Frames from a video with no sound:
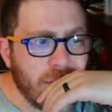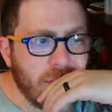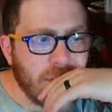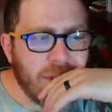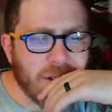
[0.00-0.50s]

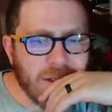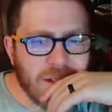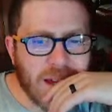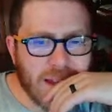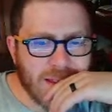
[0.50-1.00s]
You can
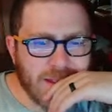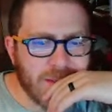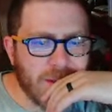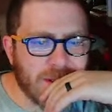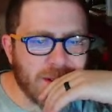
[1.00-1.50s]
check the
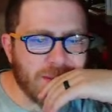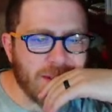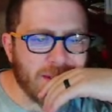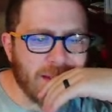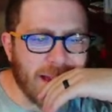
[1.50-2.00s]
source if
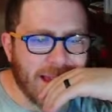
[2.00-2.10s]
you like.